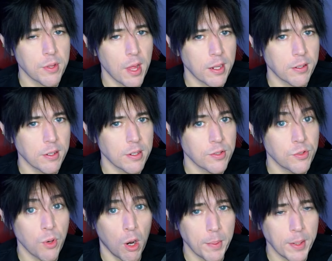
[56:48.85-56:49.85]
that
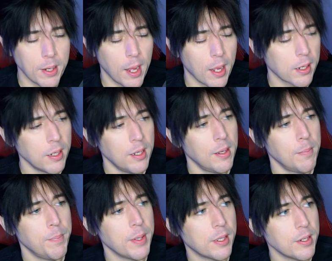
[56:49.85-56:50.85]
Starmie deck
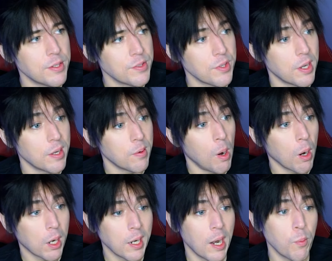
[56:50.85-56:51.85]
because
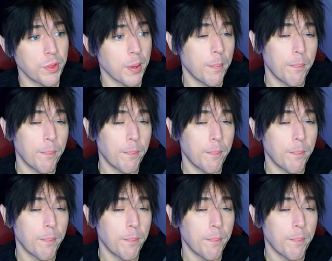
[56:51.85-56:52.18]
Arcanine with